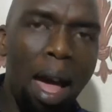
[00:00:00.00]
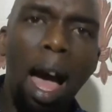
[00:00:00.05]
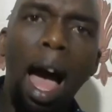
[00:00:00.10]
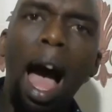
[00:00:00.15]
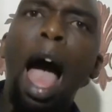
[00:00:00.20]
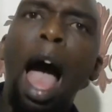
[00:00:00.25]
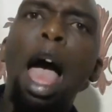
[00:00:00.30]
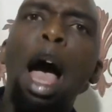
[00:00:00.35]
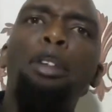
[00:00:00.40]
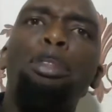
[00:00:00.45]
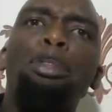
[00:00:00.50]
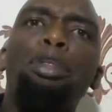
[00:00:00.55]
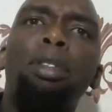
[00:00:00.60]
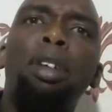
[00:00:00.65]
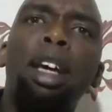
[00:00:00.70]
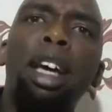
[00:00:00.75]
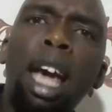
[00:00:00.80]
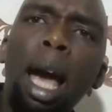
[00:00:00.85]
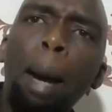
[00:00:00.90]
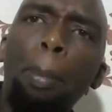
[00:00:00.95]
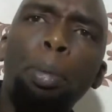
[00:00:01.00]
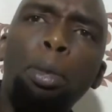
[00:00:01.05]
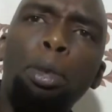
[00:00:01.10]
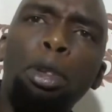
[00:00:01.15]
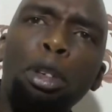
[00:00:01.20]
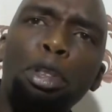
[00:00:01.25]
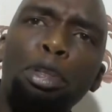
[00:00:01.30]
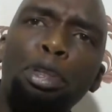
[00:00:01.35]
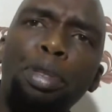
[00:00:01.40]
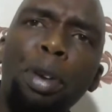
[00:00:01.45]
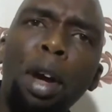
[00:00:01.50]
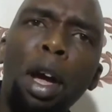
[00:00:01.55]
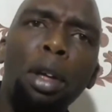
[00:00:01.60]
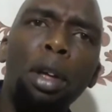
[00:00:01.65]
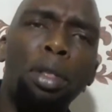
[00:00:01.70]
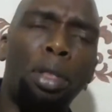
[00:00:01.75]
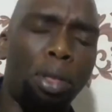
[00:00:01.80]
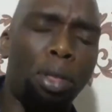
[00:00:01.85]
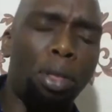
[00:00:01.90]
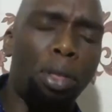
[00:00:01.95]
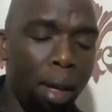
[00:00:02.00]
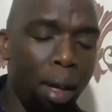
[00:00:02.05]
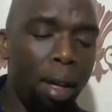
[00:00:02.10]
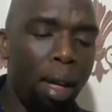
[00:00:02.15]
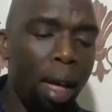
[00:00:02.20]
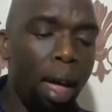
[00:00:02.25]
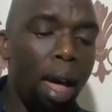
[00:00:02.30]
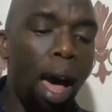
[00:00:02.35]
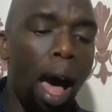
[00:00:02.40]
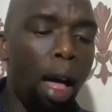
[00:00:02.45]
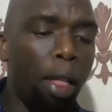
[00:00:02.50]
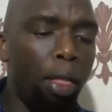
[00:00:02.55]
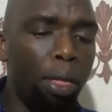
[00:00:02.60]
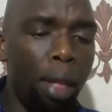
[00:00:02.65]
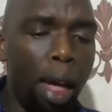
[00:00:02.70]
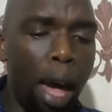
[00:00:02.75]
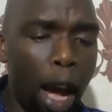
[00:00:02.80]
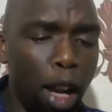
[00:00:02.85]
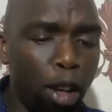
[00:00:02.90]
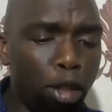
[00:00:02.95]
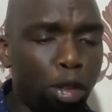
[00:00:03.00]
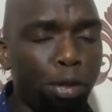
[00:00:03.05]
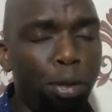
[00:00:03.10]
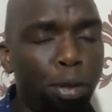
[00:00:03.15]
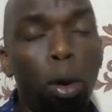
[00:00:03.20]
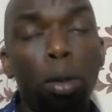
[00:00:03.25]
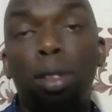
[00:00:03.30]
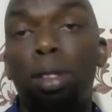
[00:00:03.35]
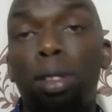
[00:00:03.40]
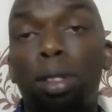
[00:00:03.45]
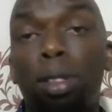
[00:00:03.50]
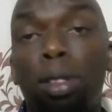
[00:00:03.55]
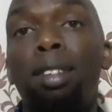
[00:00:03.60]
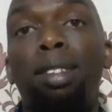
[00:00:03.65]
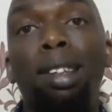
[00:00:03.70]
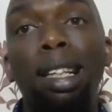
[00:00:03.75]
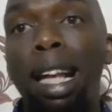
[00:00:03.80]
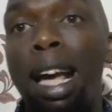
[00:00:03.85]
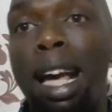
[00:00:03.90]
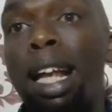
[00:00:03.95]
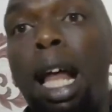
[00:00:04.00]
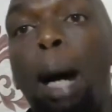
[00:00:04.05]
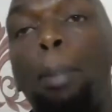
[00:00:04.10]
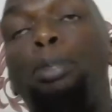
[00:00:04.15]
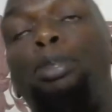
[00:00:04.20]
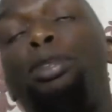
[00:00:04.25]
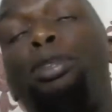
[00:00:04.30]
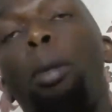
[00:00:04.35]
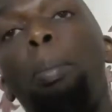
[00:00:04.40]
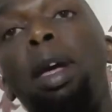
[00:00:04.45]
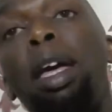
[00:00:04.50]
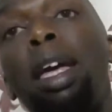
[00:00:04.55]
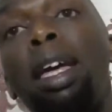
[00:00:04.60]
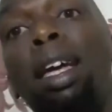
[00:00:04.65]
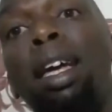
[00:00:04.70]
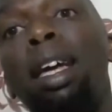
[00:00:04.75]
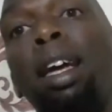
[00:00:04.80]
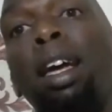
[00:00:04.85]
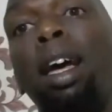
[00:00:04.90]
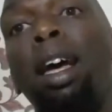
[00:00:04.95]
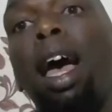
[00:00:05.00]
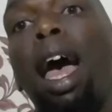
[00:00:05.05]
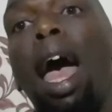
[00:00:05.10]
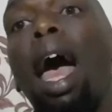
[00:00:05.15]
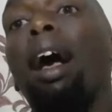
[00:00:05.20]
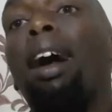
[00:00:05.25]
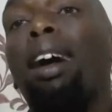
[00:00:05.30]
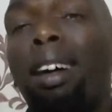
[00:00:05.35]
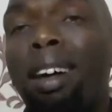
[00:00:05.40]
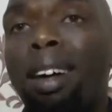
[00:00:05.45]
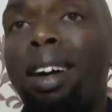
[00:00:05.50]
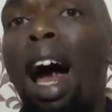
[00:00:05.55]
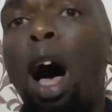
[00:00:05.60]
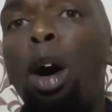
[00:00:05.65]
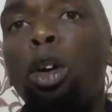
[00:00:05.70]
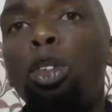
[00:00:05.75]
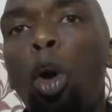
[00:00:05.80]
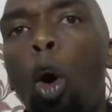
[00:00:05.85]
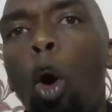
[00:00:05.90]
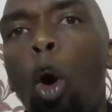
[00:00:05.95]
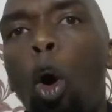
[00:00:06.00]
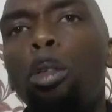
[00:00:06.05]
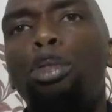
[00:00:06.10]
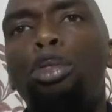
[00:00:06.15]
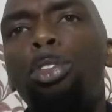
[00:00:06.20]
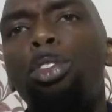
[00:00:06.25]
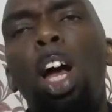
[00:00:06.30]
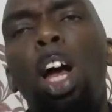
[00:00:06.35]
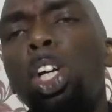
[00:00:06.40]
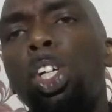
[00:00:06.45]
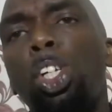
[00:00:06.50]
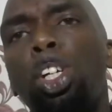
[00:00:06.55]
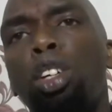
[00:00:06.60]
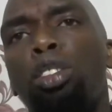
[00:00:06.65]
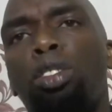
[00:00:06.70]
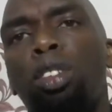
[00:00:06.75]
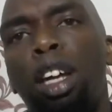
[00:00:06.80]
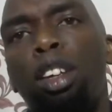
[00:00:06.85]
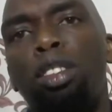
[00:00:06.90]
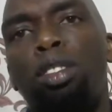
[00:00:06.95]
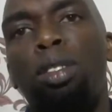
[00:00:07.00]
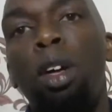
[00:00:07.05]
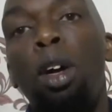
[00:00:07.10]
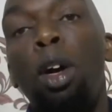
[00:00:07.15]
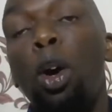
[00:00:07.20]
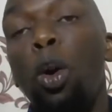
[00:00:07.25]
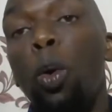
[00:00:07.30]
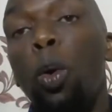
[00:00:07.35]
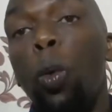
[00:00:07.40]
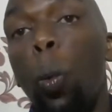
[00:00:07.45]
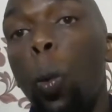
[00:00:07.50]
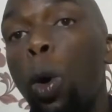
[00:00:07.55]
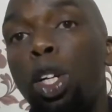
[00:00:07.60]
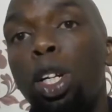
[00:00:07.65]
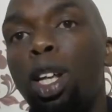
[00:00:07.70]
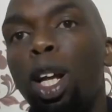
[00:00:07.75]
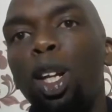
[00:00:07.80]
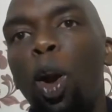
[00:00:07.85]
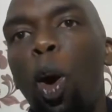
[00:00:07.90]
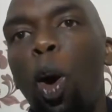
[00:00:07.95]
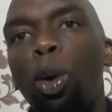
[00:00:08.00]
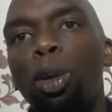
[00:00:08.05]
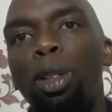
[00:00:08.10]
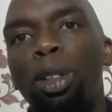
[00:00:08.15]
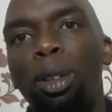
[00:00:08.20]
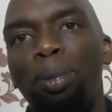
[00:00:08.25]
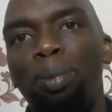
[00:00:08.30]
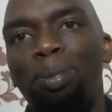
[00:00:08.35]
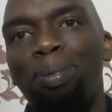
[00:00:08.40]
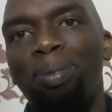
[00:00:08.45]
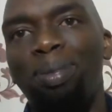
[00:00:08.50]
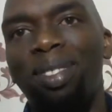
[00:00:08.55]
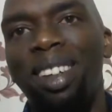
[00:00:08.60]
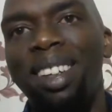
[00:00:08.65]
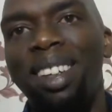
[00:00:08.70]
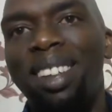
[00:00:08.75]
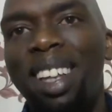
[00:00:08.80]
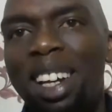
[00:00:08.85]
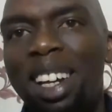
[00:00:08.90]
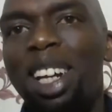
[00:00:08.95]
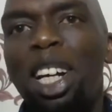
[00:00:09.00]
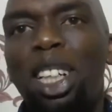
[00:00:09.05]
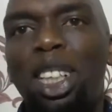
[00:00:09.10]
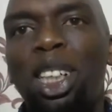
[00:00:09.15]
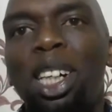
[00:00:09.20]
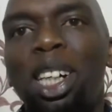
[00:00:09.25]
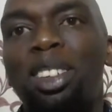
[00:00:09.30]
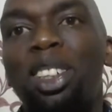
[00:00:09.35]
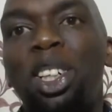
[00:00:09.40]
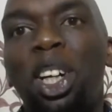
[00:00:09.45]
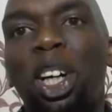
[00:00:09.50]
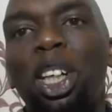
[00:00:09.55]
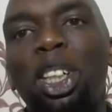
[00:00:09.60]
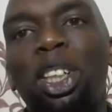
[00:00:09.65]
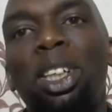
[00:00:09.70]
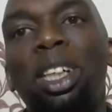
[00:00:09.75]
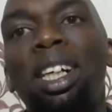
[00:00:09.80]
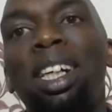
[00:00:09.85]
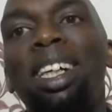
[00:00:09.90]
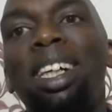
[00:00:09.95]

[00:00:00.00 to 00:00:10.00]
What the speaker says: I have kept the faith. And henceforth, there is laid up for me a crown of righteousness, which the Lord, the righteous judge,